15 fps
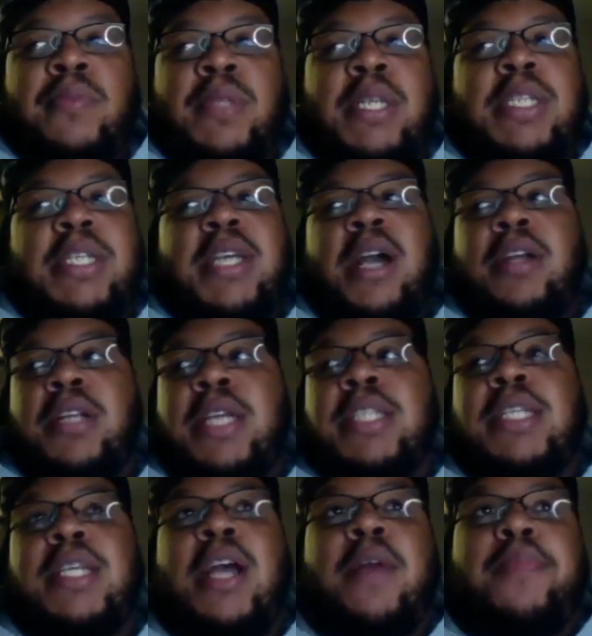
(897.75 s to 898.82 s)
he's a
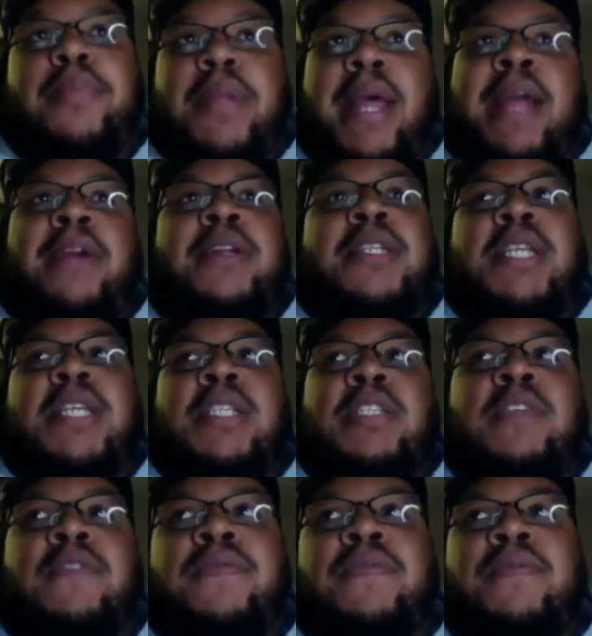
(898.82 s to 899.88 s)
young player in the sense
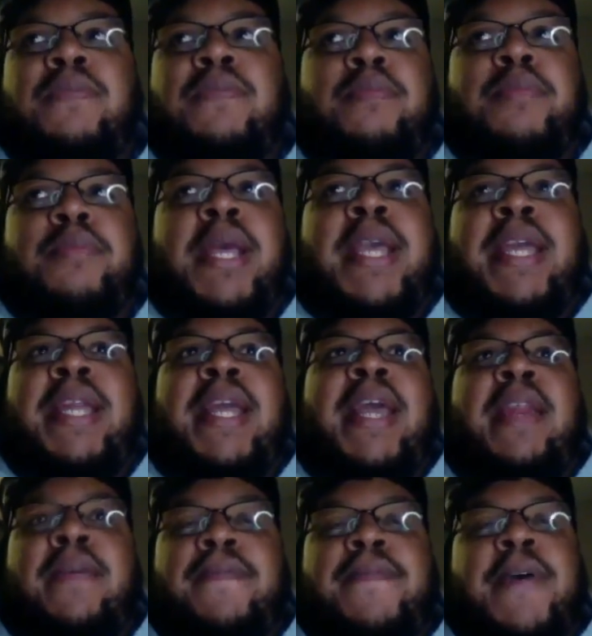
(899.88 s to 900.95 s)
of playing in
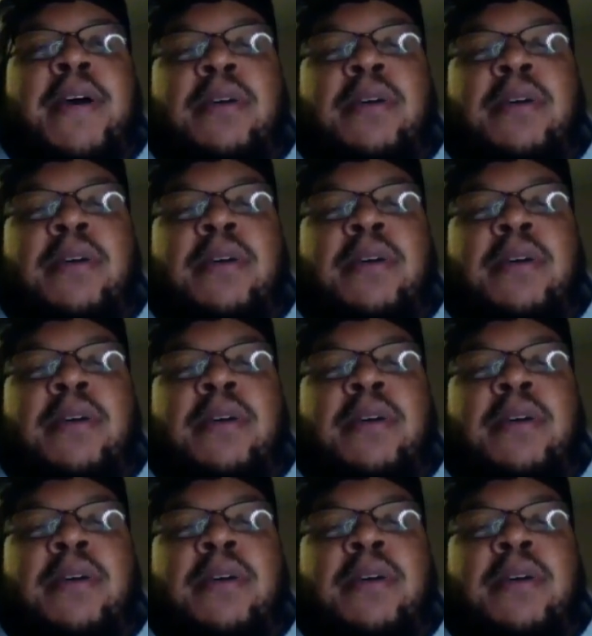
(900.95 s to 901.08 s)
the NFL,